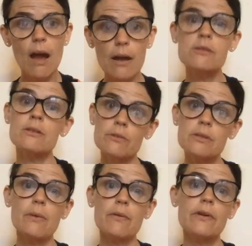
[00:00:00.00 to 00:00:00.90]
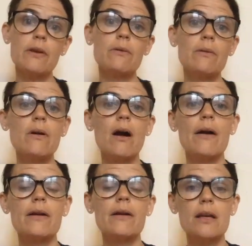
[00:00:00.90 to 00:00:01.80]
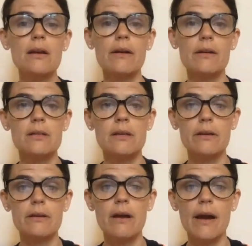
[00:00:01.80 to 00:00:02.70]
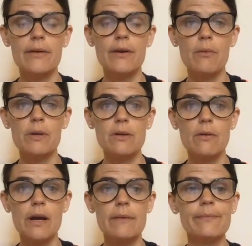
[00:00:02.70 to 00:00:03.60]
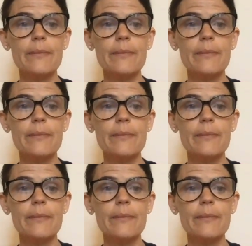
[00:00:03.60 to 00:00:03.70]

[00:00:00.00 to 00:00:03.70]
I also know some of you are eager to kind of know what's going on.